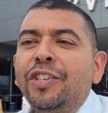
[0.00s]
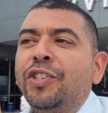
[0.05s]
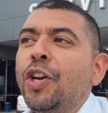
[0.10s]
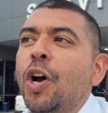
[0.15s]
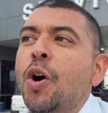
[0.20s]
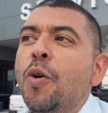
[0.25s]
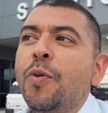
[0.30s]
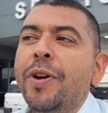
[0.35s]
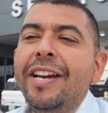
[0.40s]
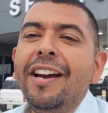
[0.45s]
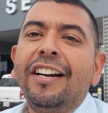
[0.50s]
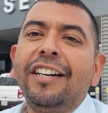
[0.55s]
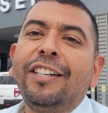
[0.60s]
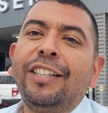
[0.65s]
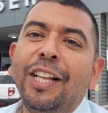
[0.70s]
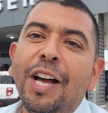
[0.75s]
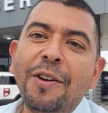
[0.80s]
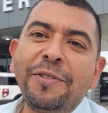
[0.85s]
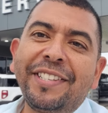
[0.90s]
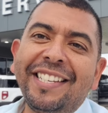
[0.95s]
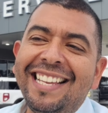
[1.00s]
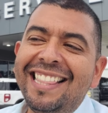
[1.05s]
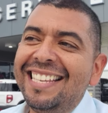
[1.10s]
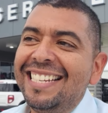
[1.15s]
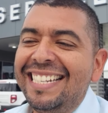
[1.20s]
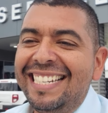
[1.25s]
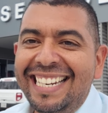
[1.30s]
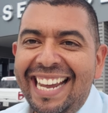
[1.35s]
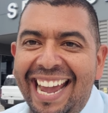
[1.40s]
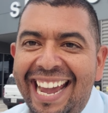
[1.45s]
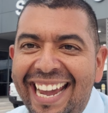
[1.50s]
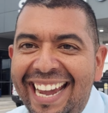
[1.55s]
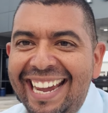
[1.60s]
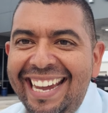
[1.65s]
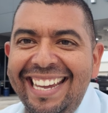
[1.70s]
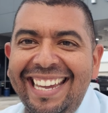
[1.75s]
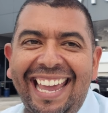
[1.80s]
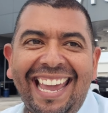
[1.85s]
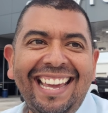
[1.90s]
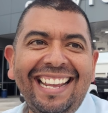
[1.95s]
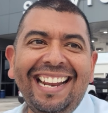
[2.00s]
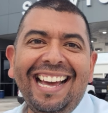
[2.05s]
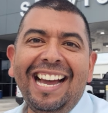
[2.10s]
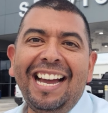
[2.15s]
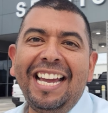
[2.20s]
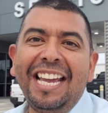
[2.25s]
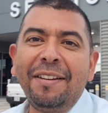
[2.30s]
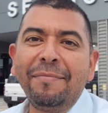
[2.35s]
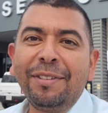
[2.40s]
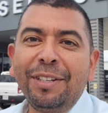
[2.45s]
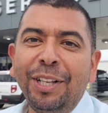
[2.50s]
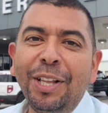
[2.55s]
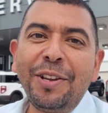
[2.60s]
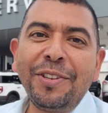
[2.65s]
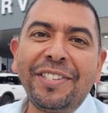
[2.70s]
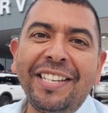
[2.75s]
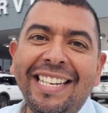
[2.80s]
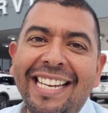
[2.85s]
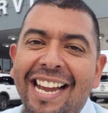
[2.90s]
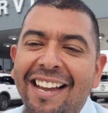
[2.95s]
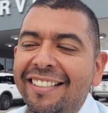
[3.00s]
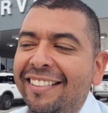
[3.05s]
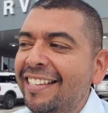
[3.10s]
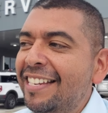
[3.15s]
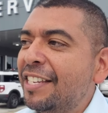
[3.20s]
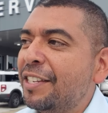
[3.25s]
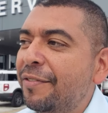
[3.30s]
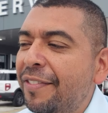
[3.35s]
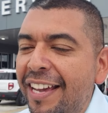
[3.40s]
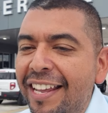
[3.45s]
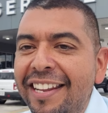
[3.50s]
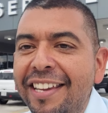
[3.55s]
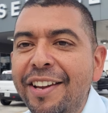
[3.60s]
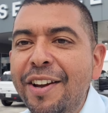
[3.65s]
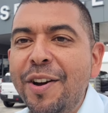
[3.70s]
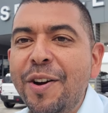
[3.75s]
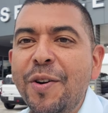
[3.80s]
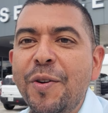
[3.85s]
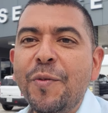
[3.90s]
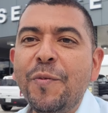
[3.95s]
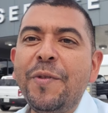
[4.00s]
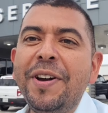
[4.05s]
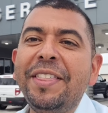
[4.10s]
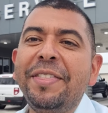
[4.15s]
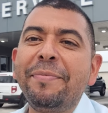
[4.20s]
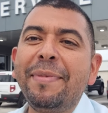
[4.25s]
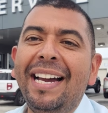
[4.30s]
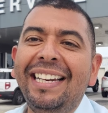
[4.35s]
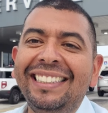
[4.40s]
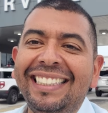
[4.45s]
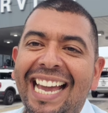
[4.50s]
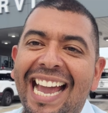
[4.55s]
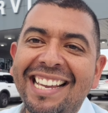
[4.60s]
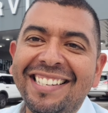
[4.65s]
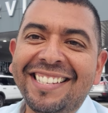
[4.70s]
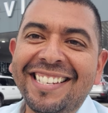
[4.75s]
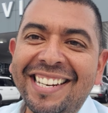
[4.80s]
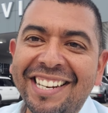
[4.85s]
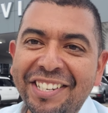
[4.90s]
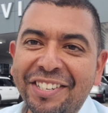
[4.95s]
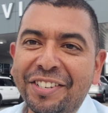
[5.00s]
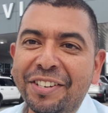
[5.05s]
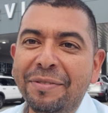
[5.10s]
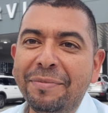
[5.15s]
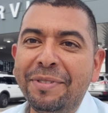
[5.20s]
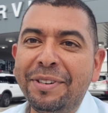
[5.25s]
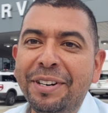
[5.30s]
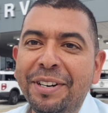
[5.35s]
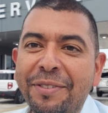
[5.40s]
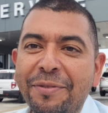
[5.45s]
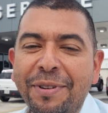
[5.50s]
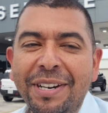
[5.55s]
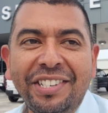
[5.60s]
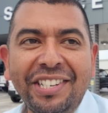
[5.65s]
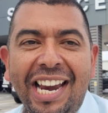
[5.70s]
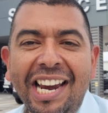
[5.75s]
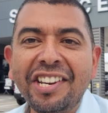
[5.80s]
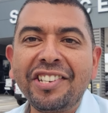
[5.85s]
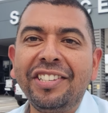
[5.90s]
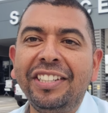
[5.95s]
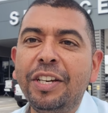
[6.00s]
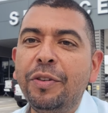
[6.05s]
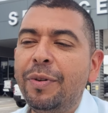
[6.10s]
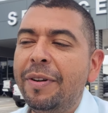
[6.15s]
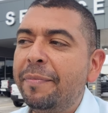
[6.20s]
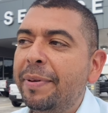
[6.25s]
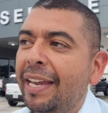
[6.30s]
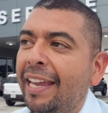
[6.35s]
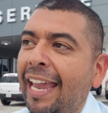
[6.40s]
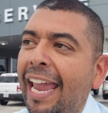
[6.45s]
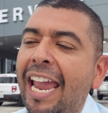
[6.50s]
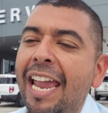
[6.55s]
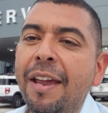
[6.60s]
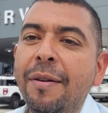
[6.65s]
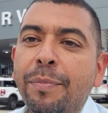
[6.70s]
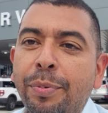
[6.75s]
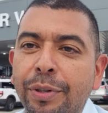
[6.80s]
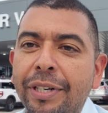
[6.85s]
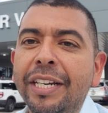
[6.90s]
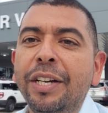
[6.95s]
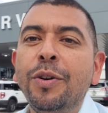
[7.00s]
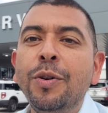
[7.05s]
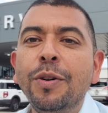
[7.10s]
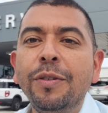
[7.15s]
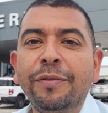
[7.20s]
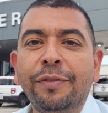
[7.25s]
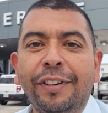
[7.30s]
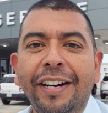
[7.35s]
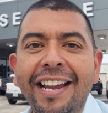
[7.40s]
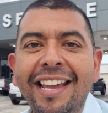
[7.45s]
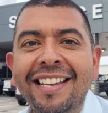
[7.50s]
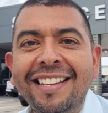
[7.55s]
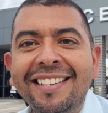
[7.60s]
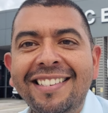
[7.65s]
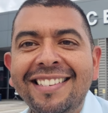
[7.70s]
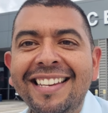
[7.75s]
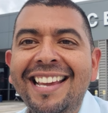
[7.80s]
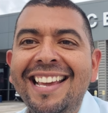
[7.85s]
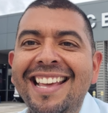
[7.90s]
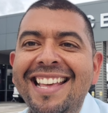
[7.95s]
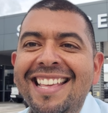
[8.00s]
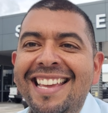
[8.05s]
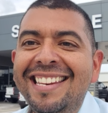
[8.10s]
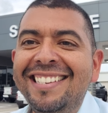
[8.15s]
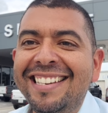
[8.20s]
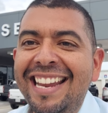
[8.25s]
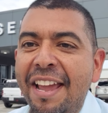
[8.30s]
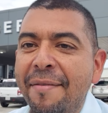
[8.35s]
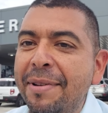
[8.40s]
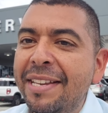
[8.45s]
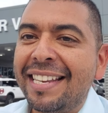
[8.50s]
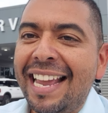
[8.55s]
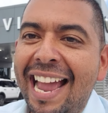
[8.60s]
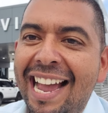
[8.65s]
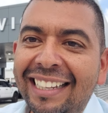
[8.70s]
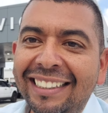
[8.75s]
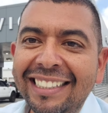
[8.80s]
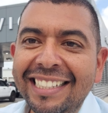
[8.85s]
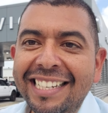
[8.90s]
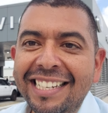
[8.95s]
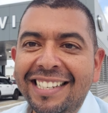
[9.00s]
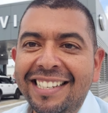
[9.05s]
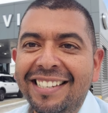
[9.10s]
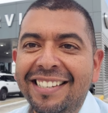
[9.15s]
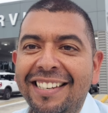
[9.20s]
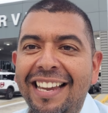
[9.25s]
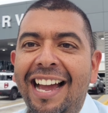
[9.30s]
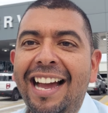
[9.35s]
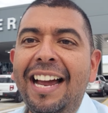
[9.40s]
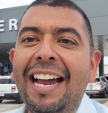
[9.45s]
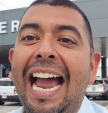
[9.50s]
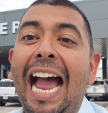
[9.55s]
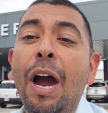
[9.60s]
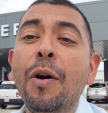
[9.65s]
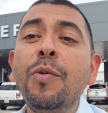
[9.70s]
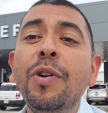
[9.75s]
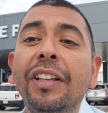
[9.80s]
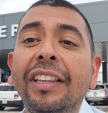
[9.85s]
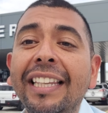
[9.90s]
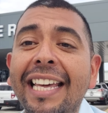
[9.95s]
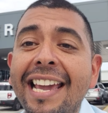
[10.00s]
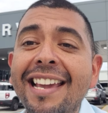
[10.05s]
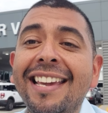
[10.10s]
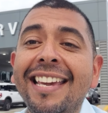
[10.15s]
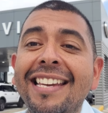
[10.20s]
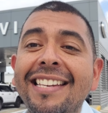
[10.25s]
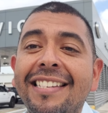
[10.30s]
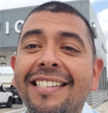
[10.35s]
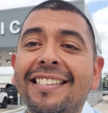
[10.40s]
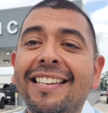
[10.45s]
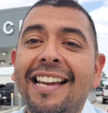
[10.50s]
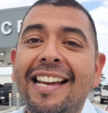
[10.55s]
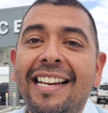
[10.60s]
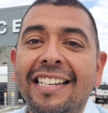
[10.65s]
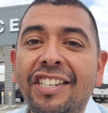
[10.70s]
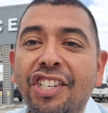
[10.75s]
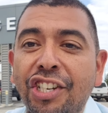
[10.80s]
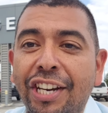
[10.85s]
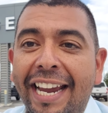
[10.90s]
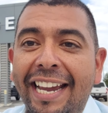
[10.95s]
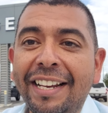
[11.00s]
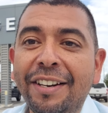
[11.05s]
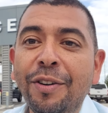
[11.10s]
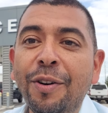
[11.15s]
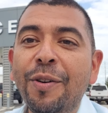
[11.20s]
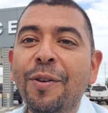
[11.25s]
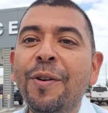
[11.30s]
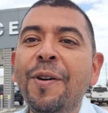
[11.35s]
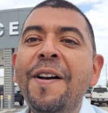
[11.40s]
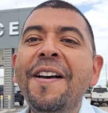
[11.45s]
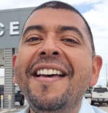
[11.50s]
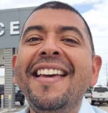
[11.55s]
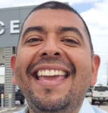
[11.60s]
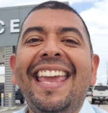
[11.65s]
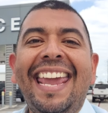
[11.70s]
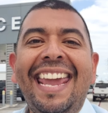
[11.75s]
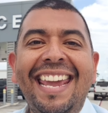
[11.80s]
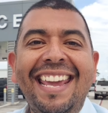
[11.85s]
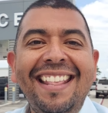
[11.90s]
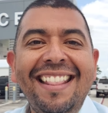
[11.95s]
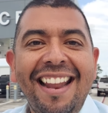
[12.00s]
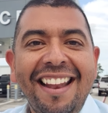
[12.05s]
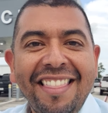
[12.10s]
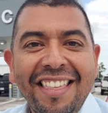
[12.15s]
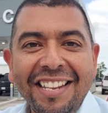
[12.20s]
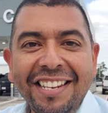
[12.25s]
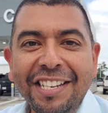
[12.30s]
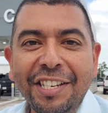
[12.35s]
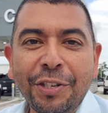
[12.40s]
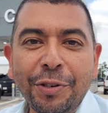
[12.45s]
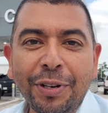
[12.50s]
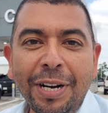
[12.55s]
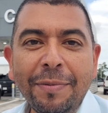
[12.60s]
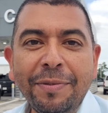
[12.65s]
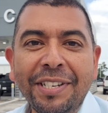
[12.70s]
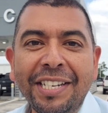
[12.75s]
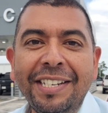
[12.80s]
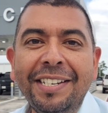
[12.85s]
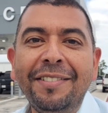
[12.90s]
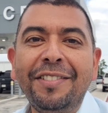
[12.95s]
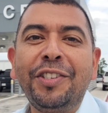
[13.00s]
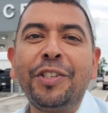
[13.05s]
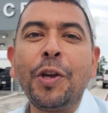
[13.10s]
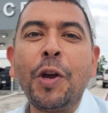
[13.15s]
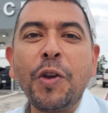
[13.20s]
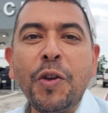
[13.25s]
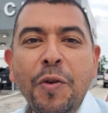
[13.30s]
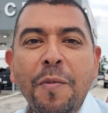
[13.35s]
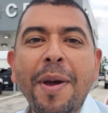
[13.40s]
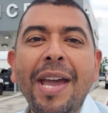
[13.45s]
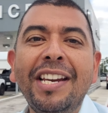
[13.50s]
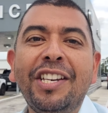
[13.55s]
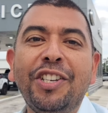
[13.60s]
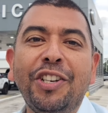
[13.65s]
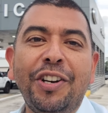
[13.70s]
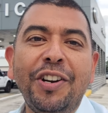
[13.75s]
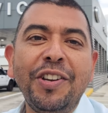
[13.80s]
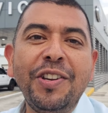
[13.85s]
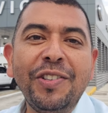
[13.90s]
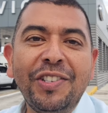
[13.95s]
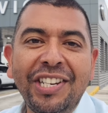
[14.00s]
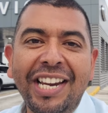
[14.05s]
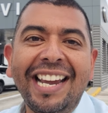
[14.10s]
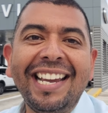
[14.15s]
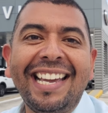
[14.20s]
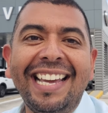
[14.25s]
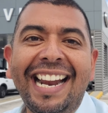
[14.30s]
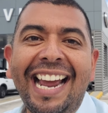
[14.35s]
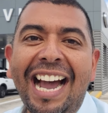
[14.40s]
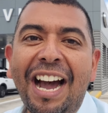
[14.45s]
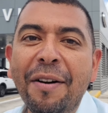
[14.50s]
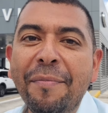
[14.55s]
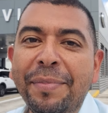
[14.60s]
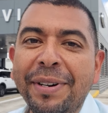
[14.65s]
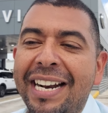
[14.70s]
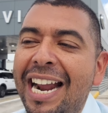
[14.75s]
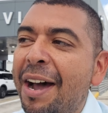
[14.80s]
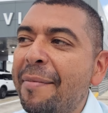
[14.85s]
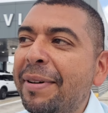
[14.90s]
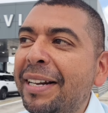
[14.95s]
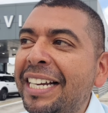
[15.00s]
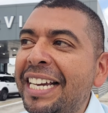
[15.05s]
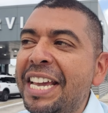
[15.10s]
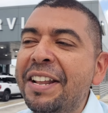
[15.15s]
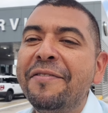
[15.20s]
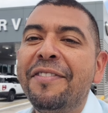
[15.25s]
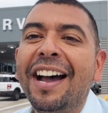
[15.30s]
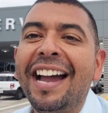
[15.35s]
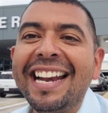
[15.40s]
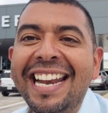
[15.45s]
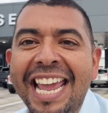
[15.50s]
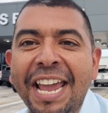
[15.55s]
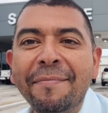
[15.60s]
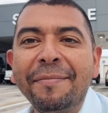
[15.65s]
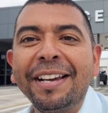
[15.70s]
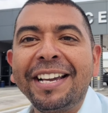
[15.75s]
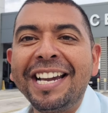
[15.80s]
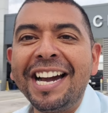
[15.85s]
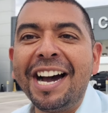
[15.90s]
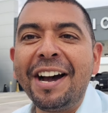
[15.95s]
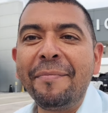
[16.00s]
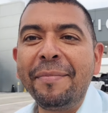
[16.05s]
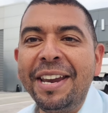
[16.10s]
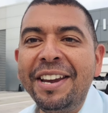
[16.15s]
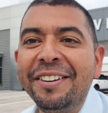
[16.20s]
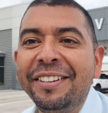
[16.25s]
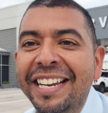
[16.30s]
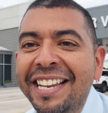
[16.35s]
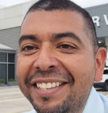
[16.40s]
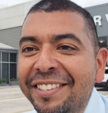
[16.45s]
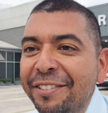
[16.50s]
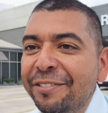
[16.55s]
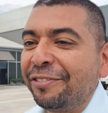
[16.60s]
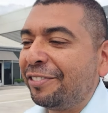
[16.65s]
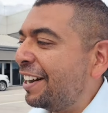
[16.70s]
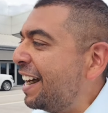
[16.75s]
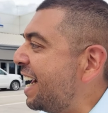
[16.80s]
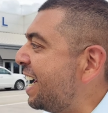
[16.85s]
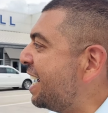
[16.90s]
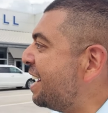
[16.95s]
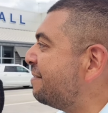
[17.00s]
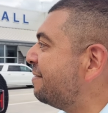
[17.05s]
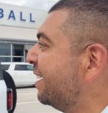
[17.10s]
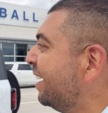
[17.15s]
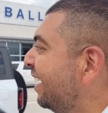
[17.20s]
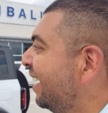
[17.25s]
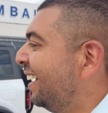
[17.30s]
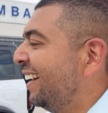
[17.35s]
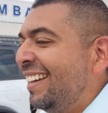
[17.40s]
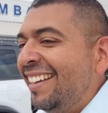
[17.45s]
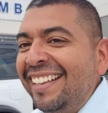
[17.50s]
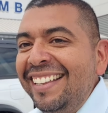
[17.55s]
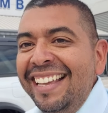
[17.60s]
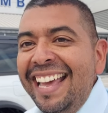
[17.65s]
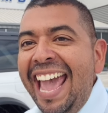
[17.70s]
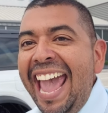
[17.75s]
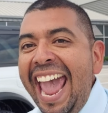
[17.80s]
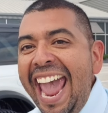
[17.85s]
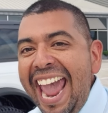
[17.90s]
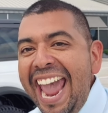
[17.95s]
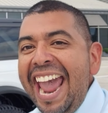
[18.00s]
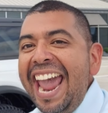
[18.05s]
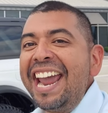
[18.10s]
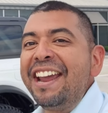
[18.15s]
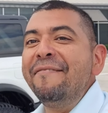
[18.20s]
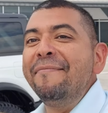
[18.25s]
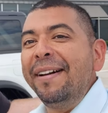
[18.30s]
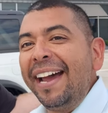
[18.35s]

So we are closing the day, and I am closing out this video with my last customer, which actually we became pretty cool friends. His name is Alex. I will link his channel in the description, so you make sure you check it out. But I'm gonna invite him to come here into frame. Hey